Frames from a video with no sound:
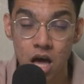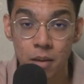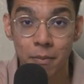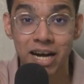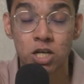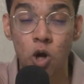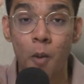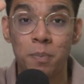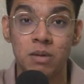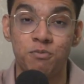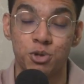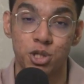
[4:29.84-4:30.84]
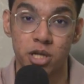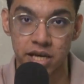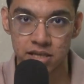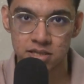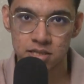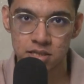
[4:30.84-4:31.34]
My top tip for the day
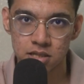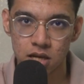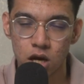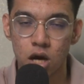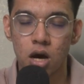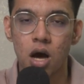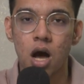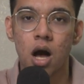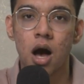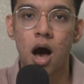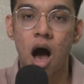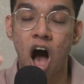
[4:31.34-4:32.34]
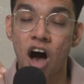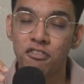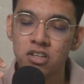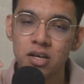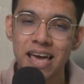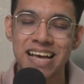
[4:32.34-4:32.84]
is,
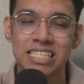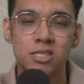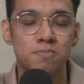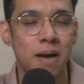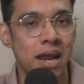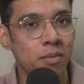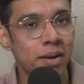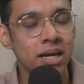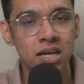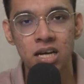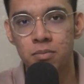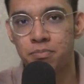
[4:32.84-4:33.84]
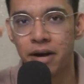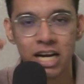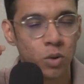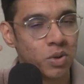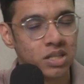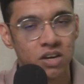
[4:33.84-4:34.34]
after experimenting a
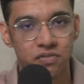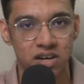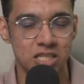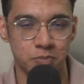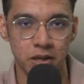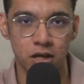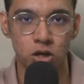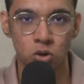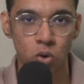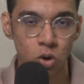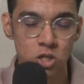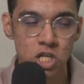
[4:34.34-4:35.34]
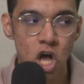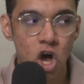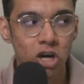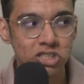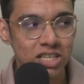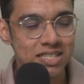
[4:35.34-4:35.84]
bit with different speaker roles
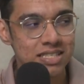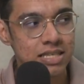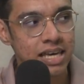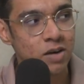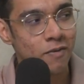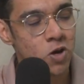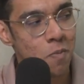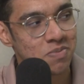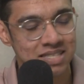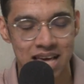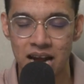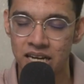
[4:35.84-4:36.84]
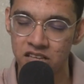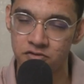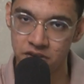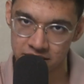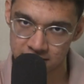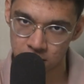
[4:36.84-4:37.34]
or just seeing where your personality
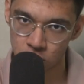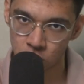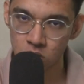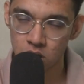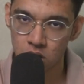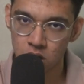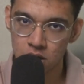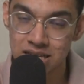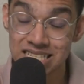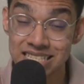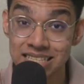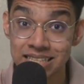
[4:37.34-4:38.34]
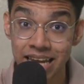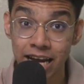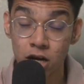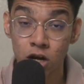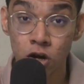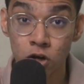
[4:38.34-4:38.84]
fits into,
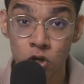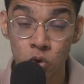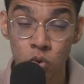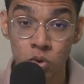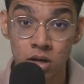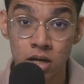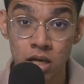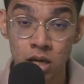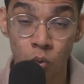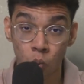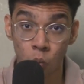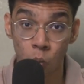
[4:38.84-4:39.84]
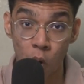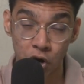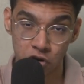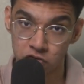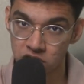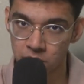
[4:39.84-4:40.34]
stick to only one
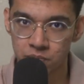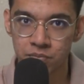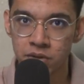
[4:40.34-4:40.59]
of them.